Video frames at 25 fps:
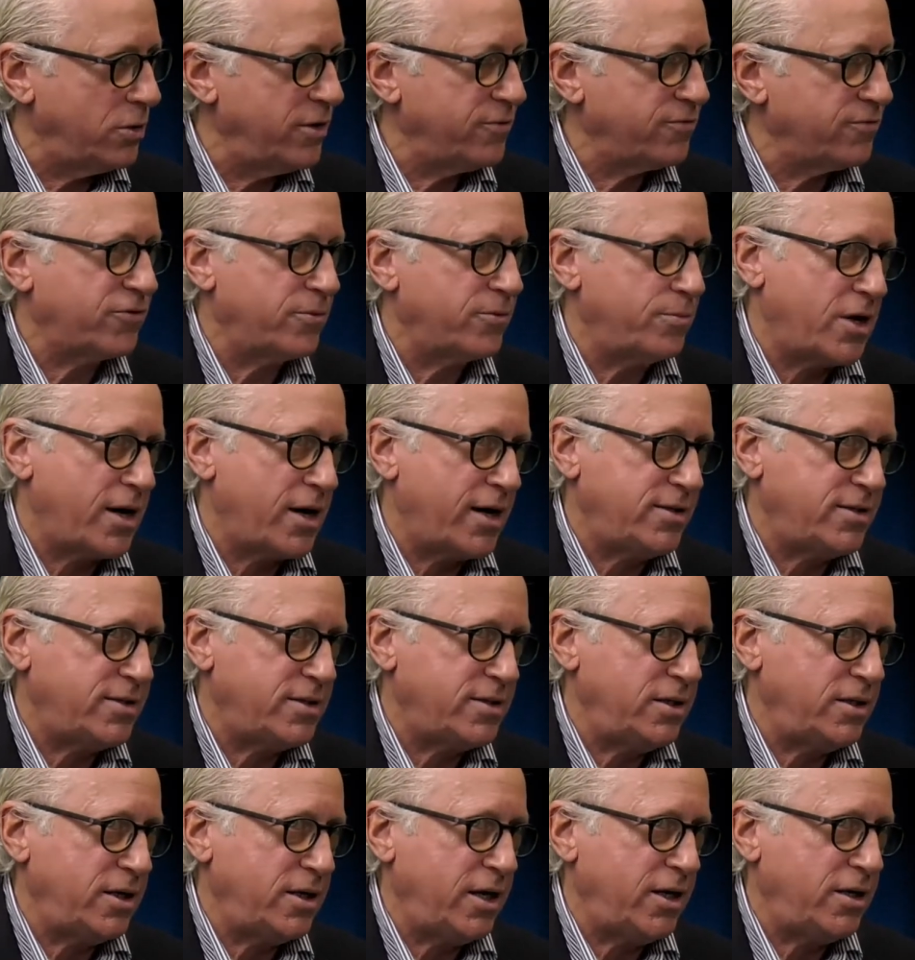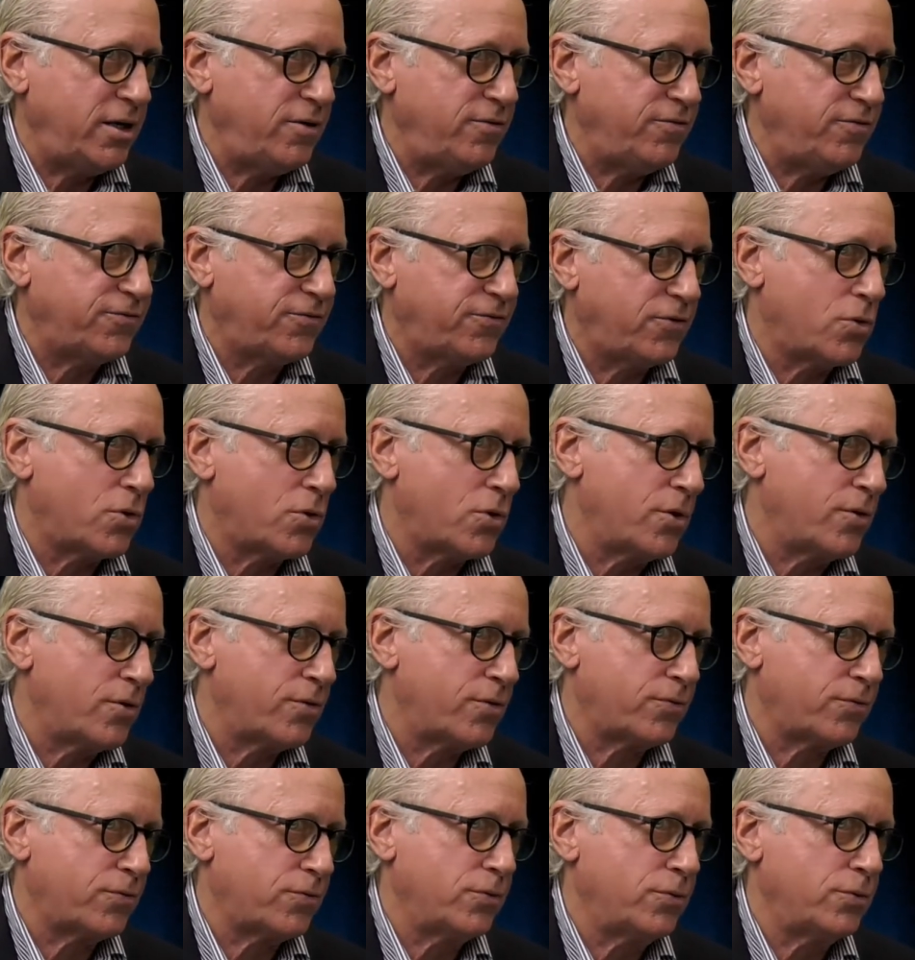And from 1984
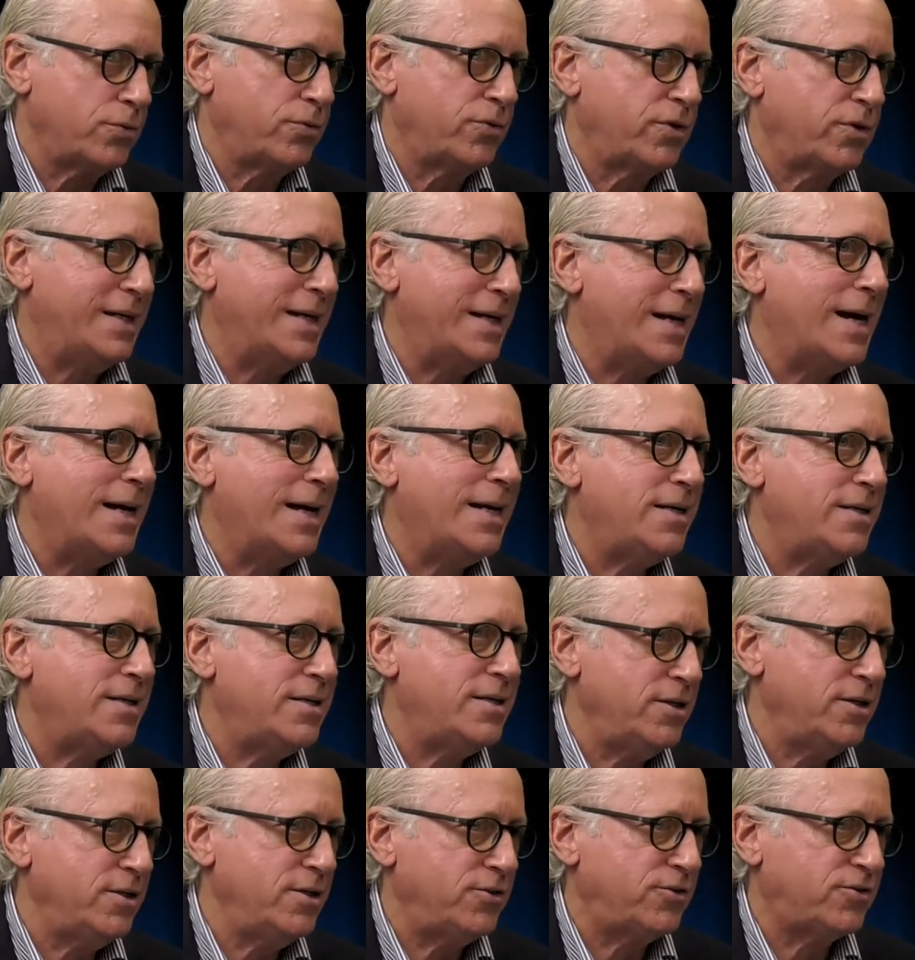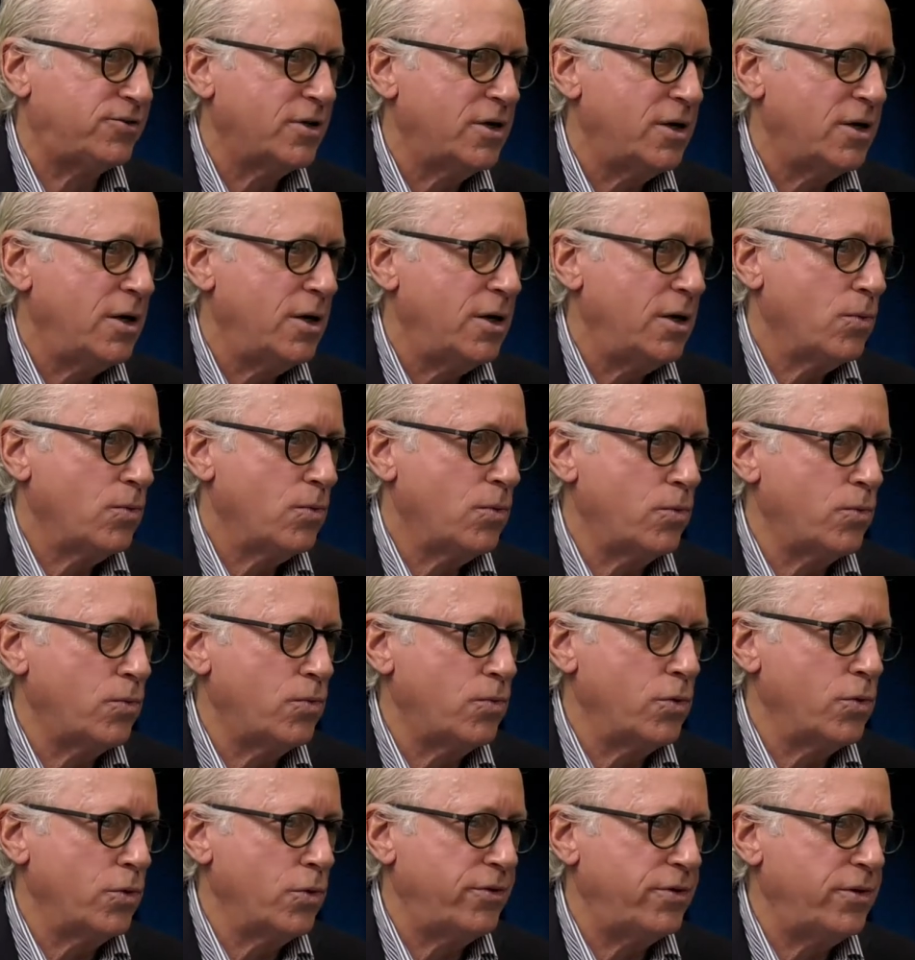through the 90s
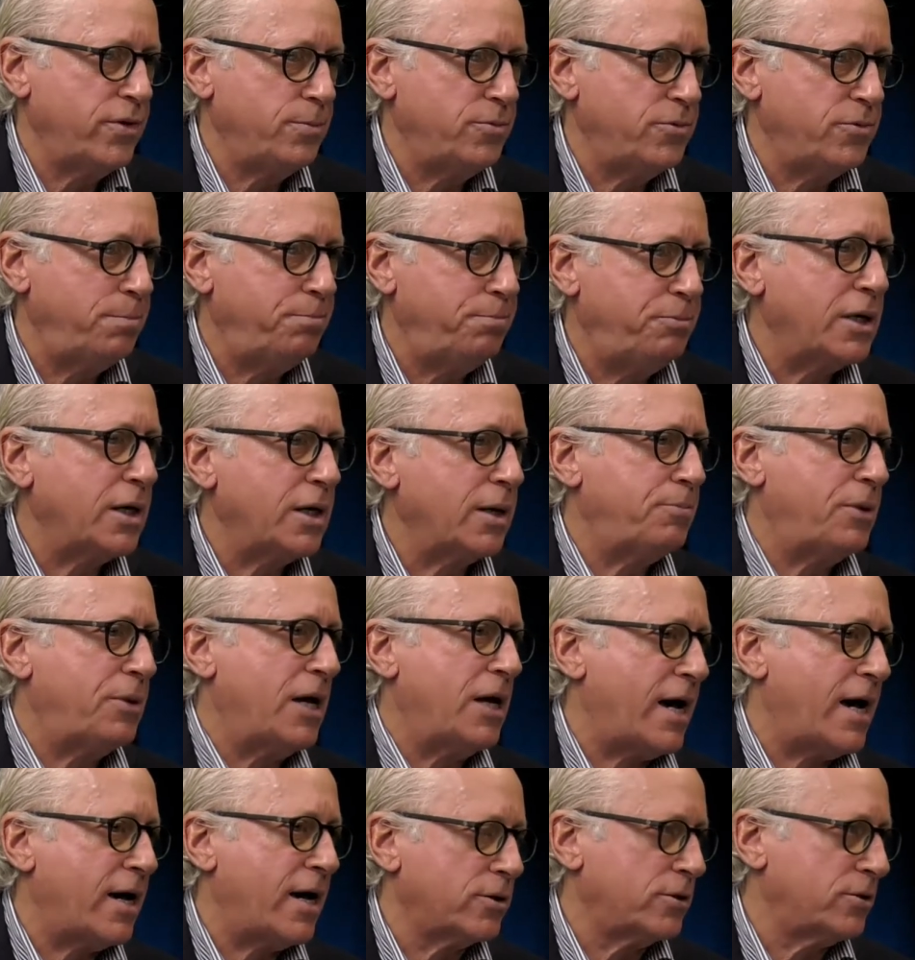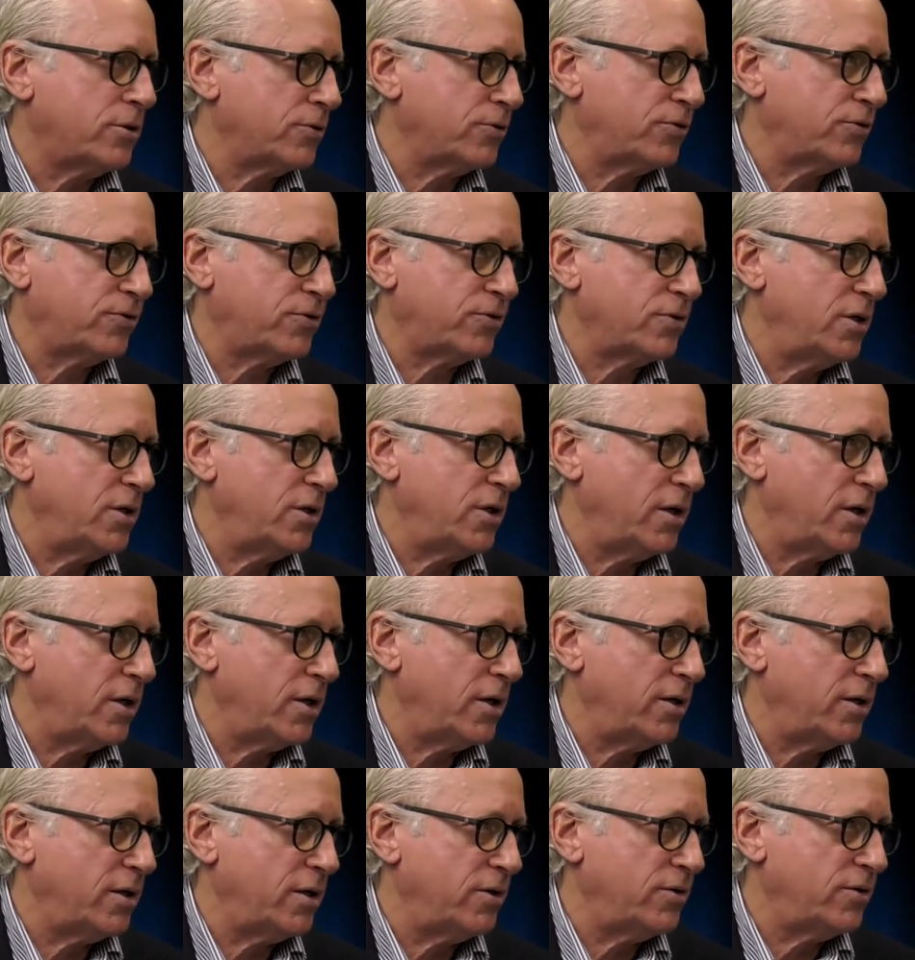were the big battles,
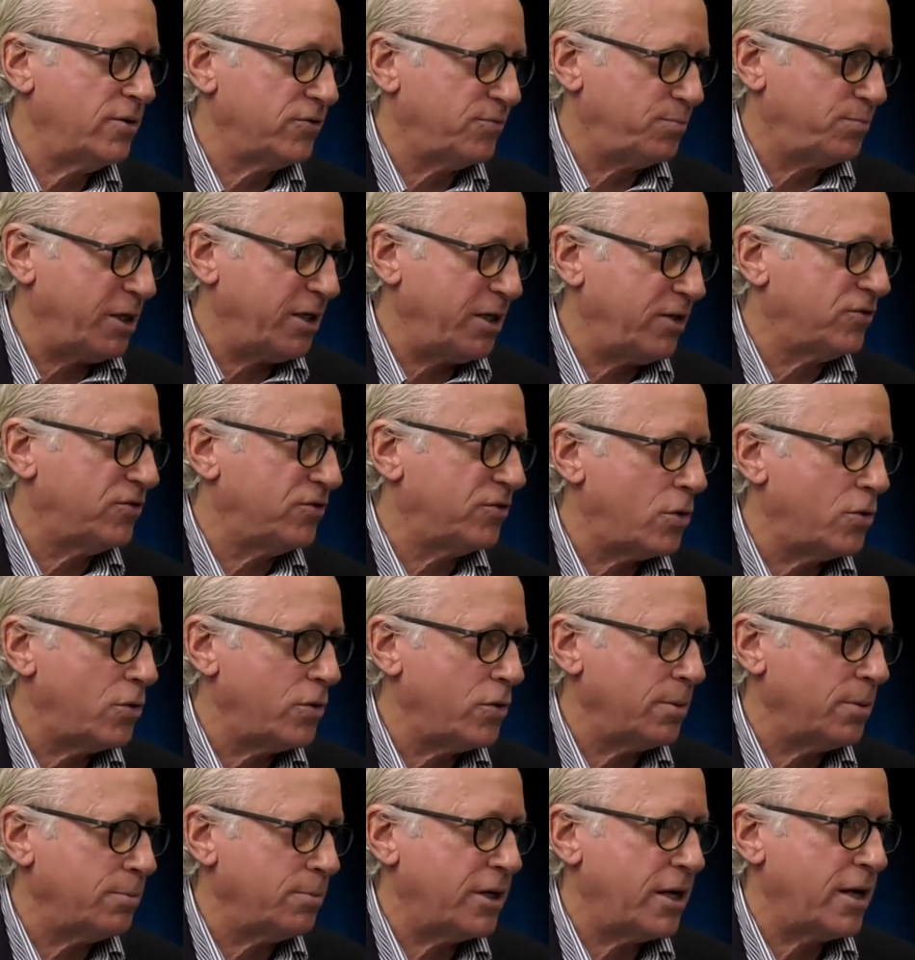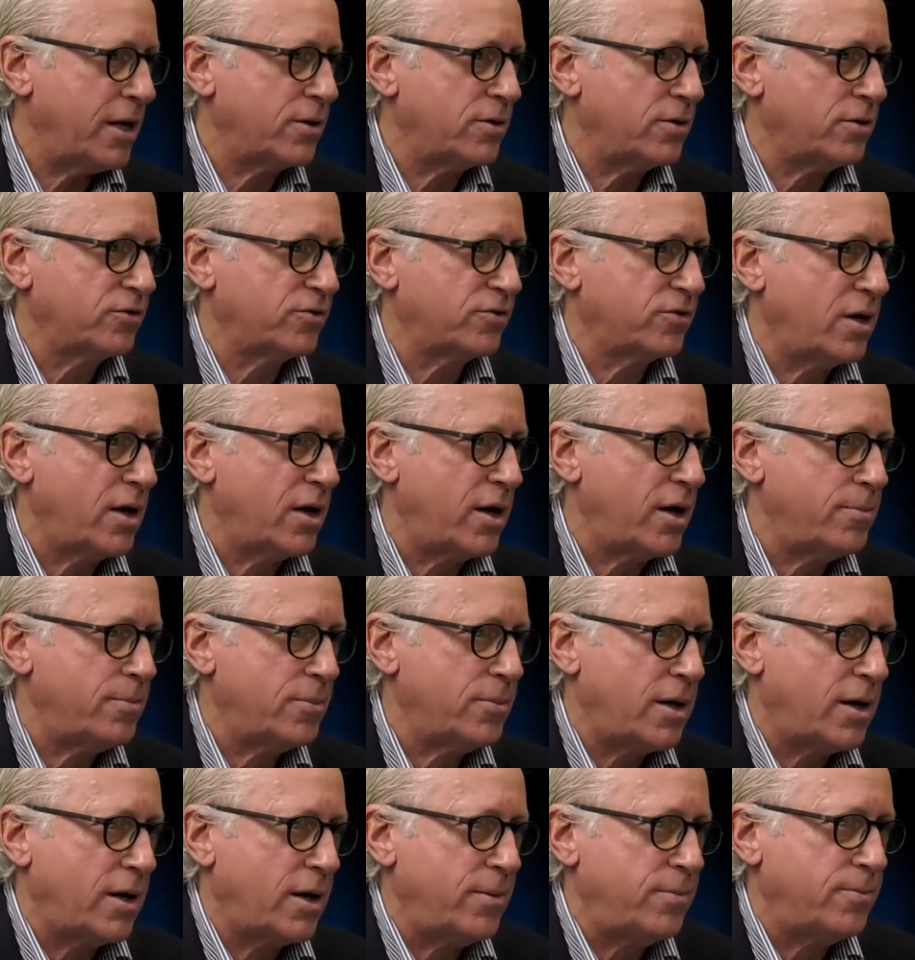those big zoning battles. And
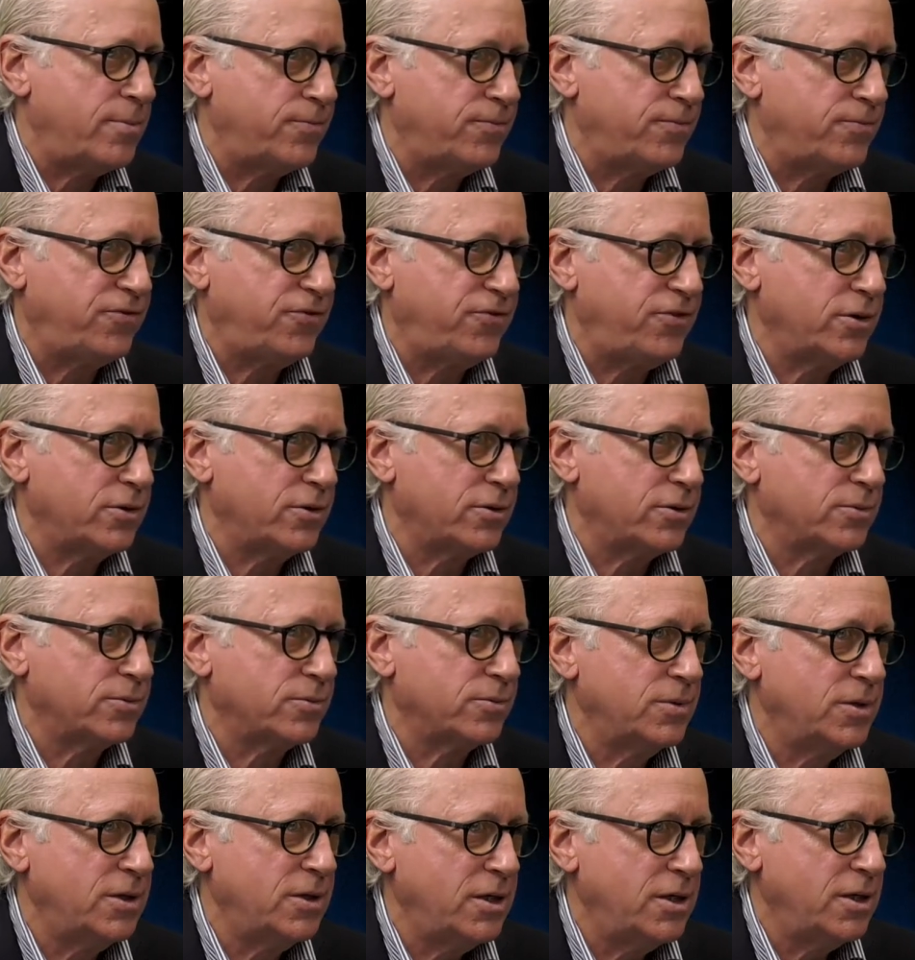I feel,